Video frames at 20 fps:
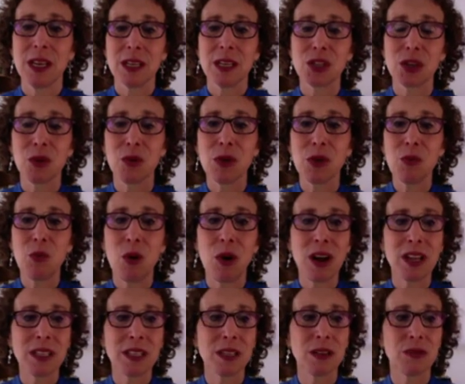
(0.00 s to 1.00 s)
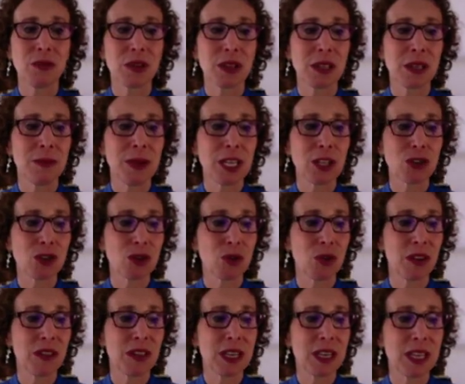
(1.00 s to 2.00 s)
So we want to really make
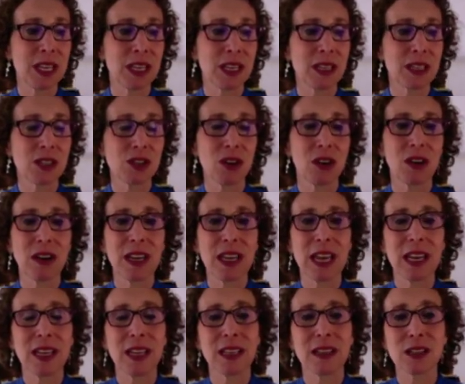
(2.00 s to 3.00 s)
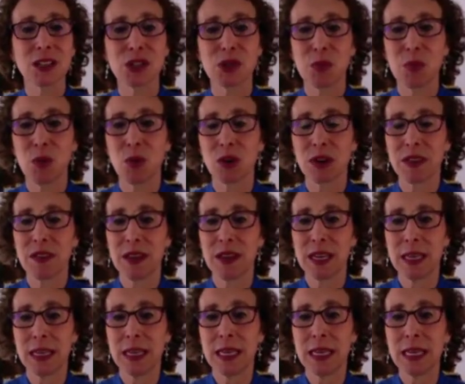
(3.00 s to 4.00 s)
sure that kids are getting the support they
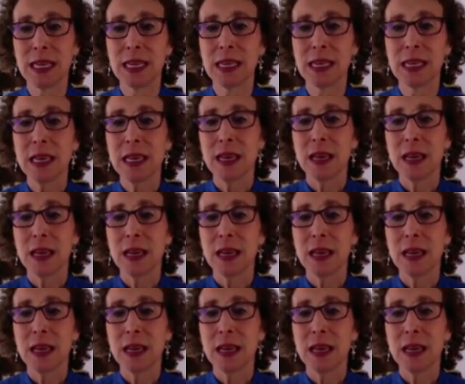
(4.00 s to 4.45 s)
need.